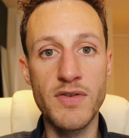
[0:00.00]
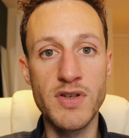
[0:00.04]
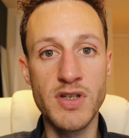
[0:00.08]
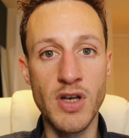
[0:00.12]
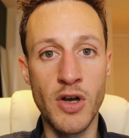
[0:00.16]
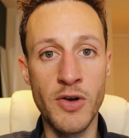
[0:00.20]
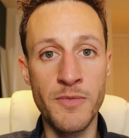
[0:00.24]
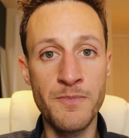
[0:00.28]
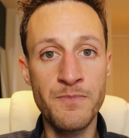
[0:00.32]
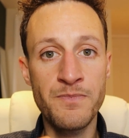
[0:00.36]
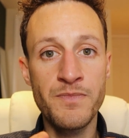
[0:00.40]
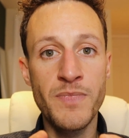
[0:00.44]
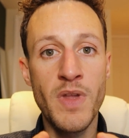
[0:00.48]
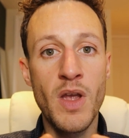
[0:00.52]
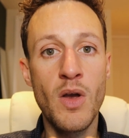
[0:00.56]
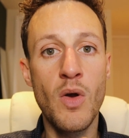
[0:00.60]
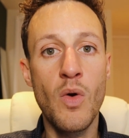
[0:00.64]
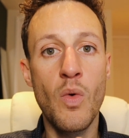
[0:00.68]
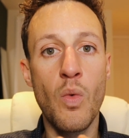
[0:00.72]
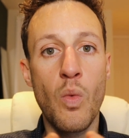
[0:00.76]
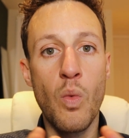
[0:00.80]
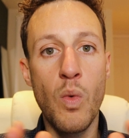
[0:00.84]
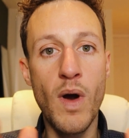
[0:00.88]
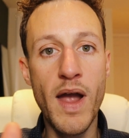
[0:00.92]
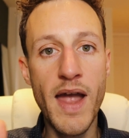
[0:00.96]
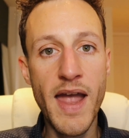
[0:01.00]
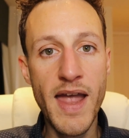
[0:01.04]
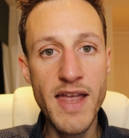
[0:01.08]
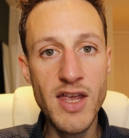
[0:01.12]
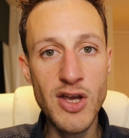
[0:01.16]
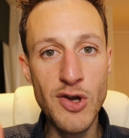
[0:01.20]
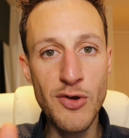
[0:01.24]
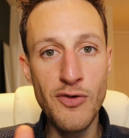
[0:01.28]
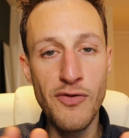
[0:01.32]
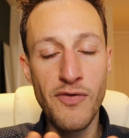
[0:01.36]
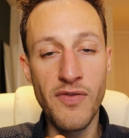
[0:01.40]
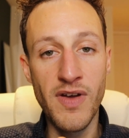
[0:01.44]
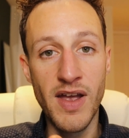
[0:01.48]
So where
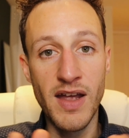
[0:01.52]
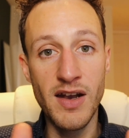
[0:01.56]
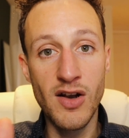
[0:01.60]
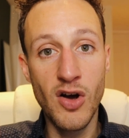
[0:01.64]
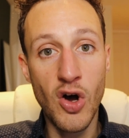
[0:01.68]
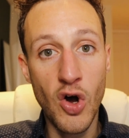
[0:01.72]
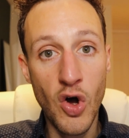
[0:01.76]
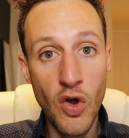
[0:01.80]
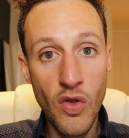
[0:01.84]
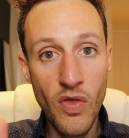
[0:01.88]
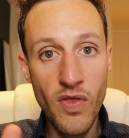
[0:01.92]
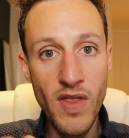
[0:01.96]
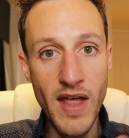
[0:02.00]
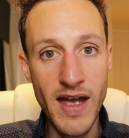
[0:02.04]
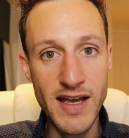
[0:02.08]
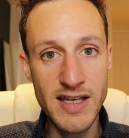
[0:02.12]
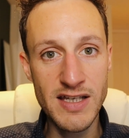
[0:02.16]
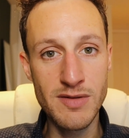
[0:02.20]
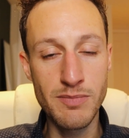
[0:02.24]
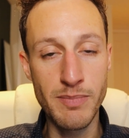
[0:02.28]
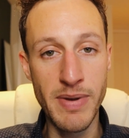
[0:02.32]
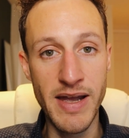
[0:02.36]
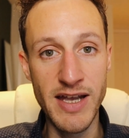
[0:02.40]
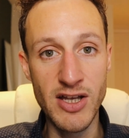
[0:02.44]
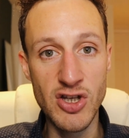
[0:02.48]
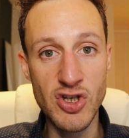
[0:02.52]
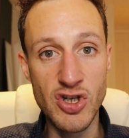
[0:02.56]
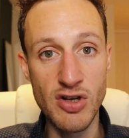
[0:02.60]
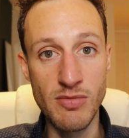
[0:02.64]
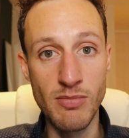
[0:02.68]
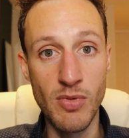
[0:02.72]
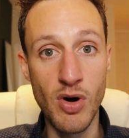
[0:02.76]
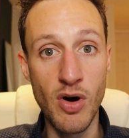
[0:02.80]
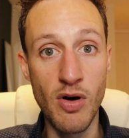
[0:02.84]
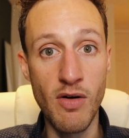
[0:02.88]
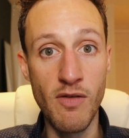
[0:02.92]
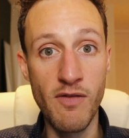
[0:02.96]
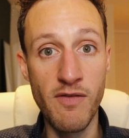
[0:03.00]
you fit on that
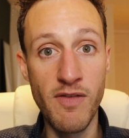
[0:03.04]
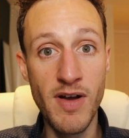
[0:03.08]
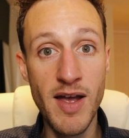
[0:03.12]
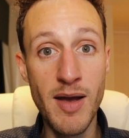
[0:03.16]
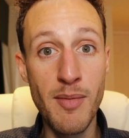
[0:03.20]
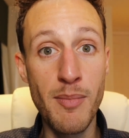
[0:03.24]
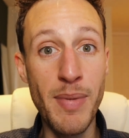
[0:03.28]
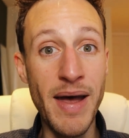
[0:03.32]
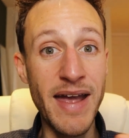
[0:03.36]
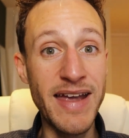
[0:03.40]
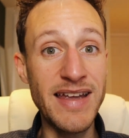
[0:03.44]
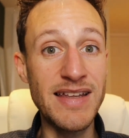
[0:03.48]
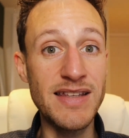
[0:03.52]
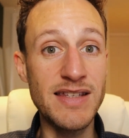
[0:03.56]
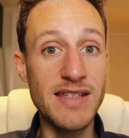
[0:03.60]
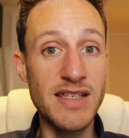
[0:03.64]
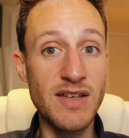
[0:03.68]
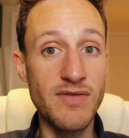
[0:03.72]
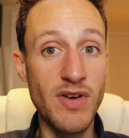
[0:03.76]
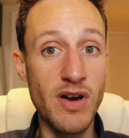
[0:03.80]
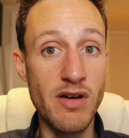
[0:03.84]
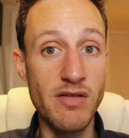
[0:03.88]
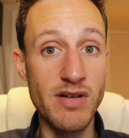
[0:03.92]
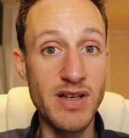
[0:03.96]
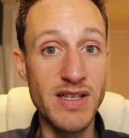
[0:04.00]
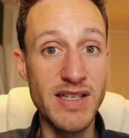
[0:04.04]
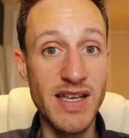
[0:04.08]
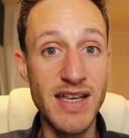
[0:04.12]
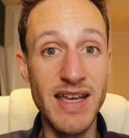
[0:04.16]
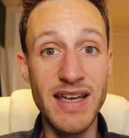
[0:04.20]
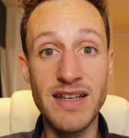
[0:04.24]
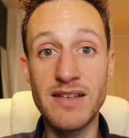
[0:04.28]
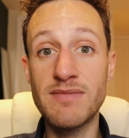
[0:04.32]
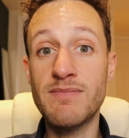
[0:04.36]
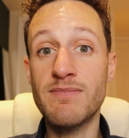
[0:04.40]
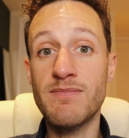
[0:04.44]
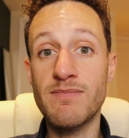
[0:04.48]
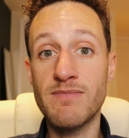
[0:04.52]
spectrum of pain severity
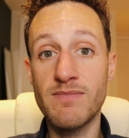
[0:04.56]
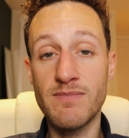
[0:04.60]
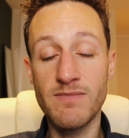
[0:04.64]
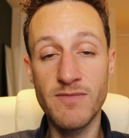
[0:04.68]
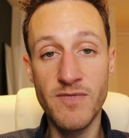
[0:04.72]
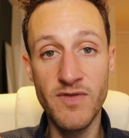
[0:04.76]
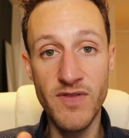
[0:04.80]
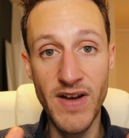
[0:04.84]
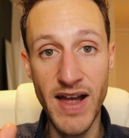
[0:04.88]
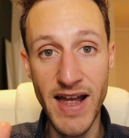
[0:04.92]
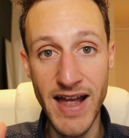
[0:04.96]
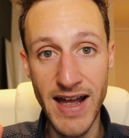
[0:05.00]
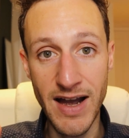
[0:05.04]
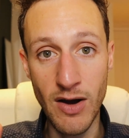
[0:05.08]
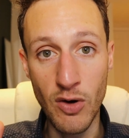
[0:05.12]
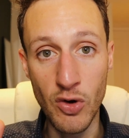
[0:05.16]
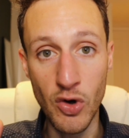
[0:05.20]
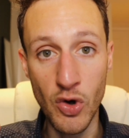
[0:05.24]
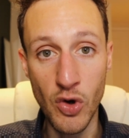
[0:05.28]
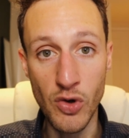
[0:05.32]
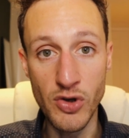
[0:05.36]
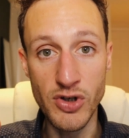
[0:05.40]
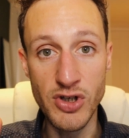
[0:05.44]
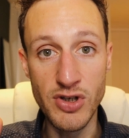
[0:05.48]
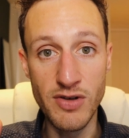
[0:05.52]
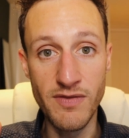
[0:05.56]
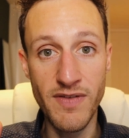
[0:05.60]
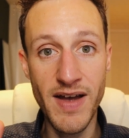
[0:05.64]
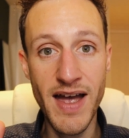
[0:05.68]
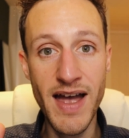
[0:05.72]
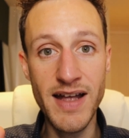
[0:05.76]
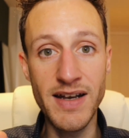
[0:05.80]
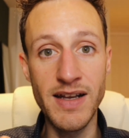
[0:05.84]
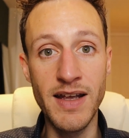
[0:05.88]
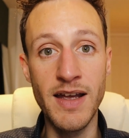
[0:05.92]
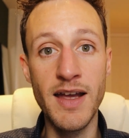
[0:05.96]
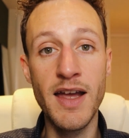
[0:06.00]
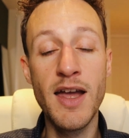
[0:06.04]
and for how long you've
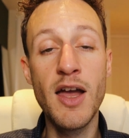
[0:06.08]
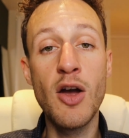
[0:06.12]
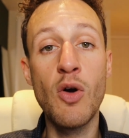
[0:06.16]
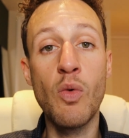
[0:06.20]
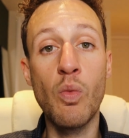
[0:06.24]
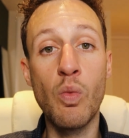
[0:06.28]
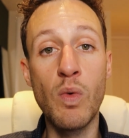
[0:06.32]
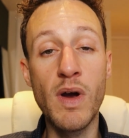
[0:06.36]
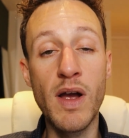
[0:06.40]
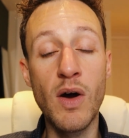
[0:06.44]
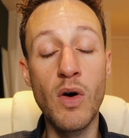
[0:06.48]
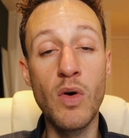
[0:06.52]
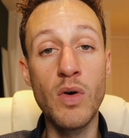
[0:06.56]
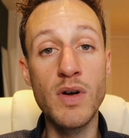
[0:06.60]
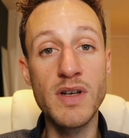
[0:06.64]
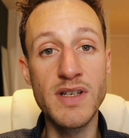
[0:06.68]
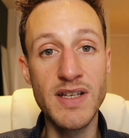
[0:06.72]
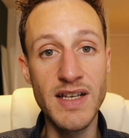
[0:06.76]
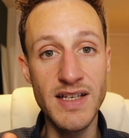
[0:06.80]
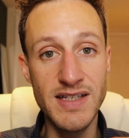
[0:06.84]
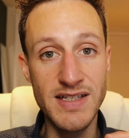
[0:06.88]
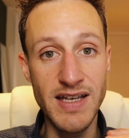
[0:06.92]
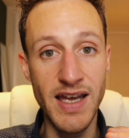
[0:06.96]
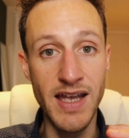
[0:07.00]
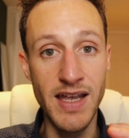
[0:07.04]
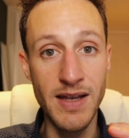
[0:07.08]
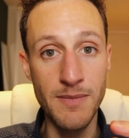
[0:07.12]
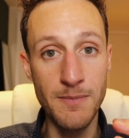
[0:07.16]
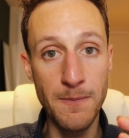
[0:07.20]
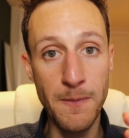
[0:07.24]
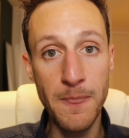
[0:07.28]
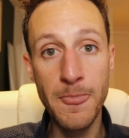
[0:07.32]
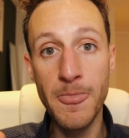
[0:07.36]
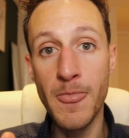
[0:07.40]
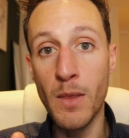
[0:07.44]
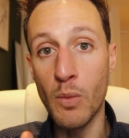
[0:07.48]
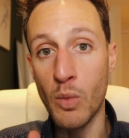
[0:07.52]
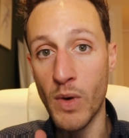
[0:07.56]
had it will dictate
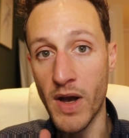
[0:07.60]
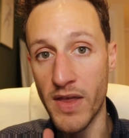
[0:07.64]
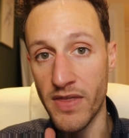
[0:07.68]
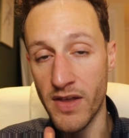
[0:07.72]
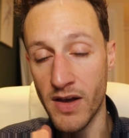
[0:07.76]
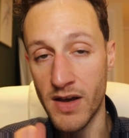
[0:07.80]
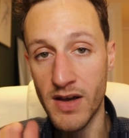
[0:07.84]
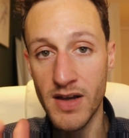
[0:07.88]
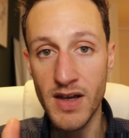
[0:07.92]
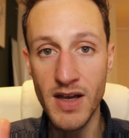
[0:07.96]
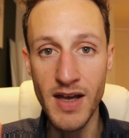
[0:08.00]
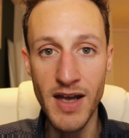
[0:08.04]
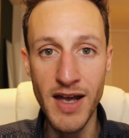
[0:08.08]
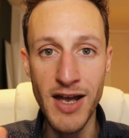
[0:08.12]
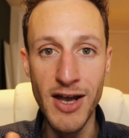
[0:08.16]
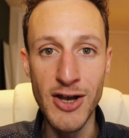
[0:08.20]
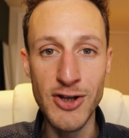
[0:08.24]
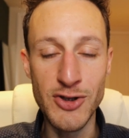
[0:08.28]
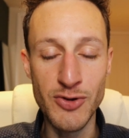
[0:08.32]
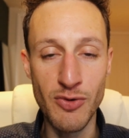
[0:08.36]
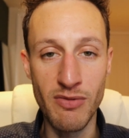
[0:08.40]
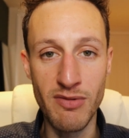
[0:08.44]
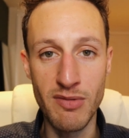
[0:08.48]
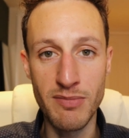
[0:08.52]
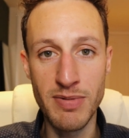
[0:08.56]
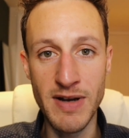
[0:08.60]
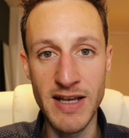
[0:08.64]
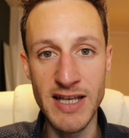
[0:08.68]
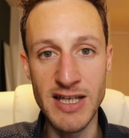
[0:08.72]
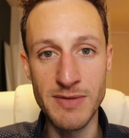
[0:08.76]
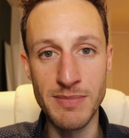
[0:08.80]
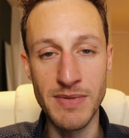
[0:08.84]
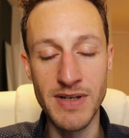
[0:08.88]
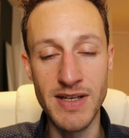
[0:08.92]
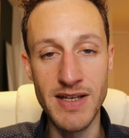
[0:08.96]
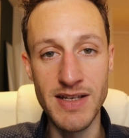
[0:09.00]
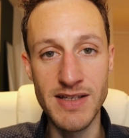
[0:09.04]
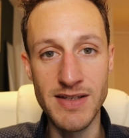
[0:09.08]
whether a joint
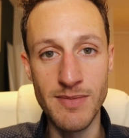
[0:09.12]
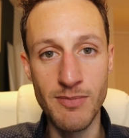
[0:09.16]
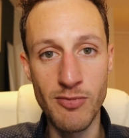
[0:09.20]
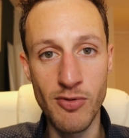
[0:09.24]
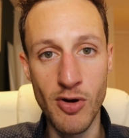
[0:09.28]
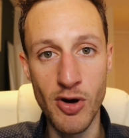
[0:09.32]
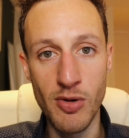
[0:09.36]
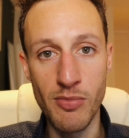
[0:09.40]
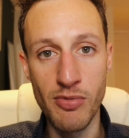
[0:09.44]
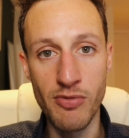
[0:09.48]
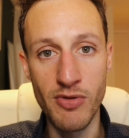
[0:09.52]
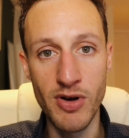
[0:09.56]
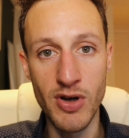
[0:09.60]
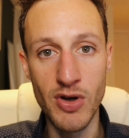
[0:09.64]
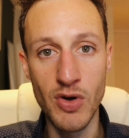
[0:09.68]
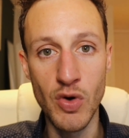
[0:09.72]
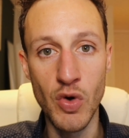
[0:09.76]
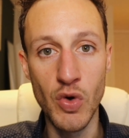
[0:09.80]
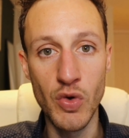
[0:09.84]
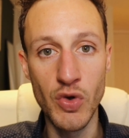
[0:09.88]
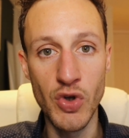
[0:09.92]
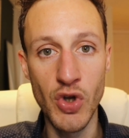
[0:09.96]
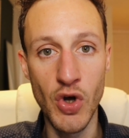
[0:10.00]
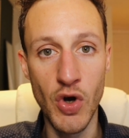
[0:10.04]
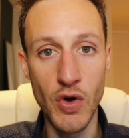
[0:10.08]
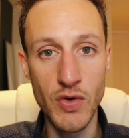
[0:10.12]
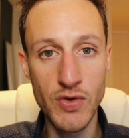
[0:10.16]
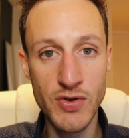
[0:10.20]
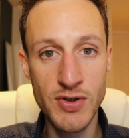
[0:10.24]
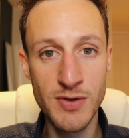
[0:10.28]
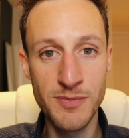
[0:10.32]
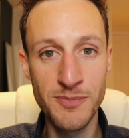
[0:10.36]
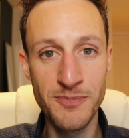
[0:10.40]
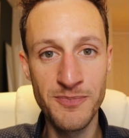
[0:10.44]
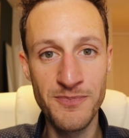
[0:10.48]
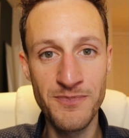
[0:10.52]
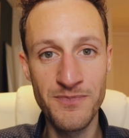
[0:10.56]
replacement is appropriate or not.